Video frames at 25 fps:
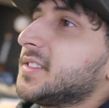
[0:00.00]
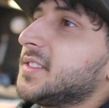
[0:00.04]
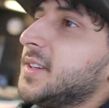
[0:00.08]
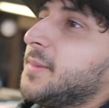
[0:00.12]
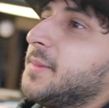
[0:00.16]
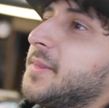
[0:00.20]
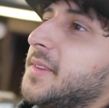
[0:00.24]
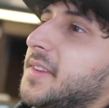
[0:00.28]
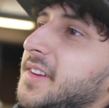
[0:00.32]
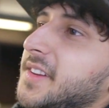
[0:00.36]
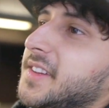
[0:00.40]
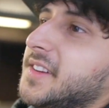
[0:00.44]

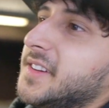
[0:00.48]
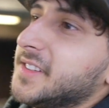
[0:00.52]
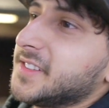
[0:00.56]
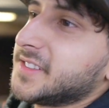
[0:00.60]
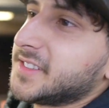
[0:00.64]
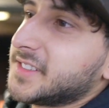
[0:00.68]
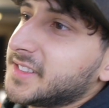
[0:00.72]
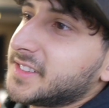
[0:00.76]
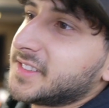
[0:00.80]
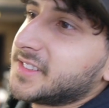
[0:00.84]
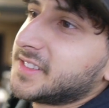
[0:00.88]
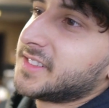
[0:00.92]
something
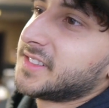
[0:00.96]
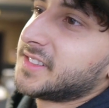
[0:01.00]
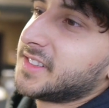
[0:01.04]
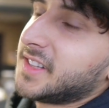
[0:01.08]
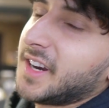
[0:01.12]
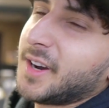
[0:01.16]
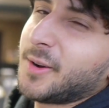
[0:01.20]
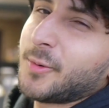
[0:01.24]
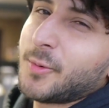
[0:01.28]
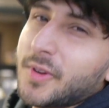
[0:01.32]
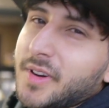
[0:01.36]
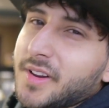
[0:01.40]
else
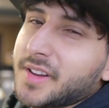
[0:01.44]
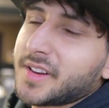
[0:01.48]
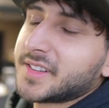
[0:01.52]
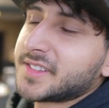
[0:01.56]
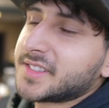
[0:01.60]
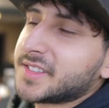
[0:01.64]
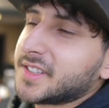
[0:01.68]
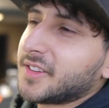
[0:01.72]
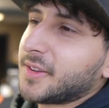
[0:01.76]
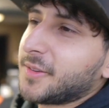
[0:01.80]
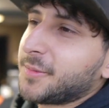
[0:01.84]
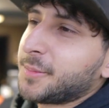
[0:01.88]
that I wanted to
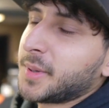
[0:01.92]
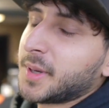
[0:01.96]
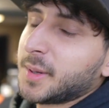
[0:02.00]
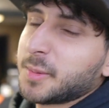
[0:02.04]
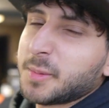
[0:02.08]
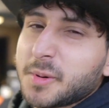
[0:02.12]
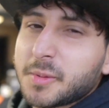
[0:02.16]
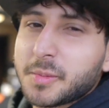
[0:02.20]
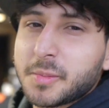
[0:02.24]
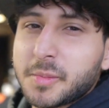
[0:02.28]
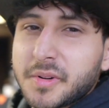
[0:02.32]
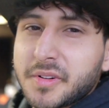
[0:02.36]
tell the
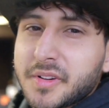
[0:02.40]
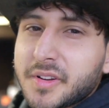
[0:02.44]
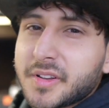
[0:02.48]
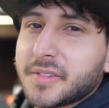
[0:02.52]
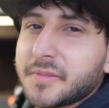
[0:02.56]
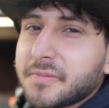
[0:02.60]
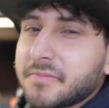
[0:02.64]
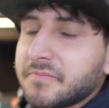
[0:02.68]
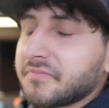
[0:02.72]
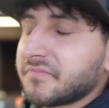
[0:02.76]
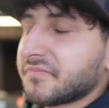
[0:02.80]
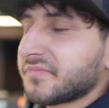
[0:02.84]
people, but
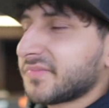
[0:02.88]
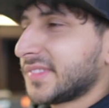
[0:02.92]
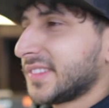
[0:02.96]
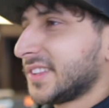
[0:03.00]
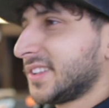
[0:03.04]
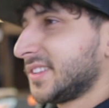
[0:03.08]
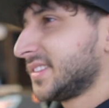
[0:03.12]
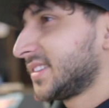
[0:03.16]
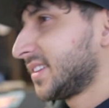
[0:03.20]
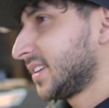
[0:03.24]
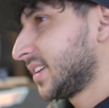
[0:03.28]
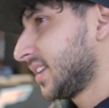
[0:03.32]

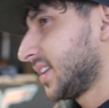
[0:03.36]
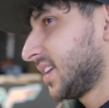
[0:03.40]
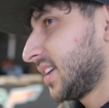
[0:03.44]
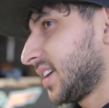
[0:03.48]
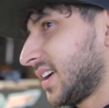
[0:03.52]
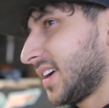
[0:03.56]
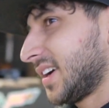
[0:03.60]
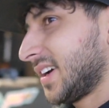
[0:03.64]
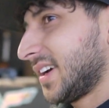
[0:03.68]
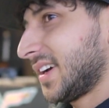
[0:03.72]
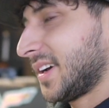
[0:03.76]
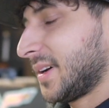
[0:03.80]

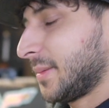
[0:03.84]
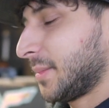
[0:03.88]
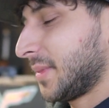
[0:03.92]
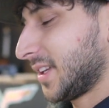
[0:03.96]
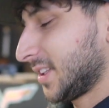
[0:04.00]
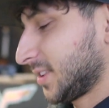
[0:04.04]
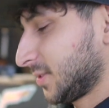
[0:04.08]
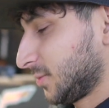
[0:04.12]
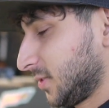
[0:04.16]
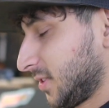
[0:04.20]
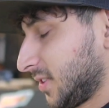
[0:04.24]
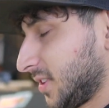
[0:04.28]
I might
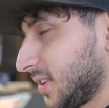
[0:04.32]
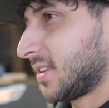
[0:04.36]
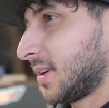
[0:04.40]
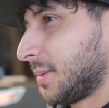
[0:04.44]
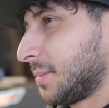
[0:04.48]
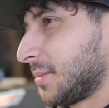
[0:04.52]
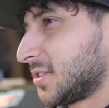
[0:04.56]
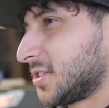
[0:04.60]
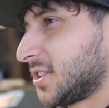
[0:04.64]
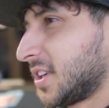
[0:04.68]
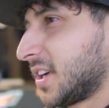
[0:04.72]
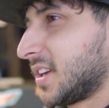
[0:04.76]
as well. I'm
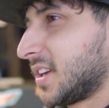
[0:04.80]
gonna try